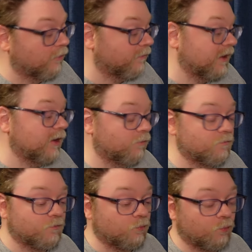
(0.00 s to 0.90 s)
he
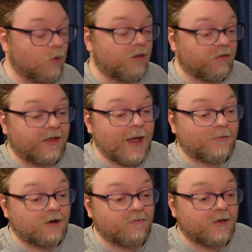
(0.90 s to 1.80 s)
was the
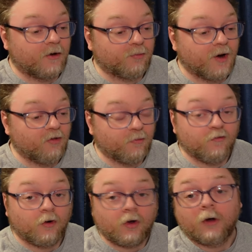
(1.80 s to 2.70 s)
captain of the Enterprise,
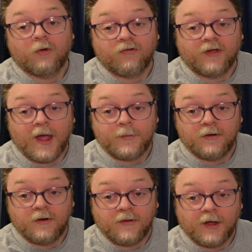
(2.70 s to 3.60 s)
before Kirk was the
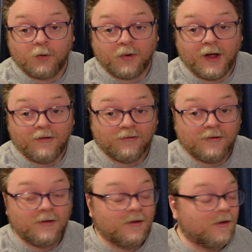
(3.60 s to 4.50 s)
captain of the Enterprise.
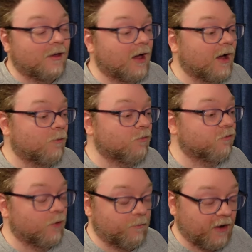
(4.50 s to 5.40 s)

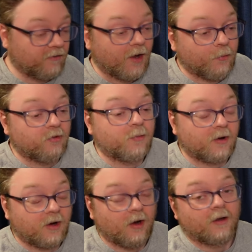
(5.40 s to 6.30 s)
We picked up with
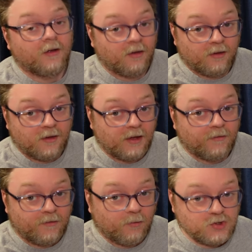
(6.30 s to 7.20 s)
Kirk
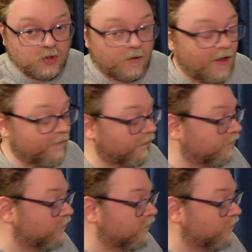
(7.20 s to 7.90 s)
in the original classic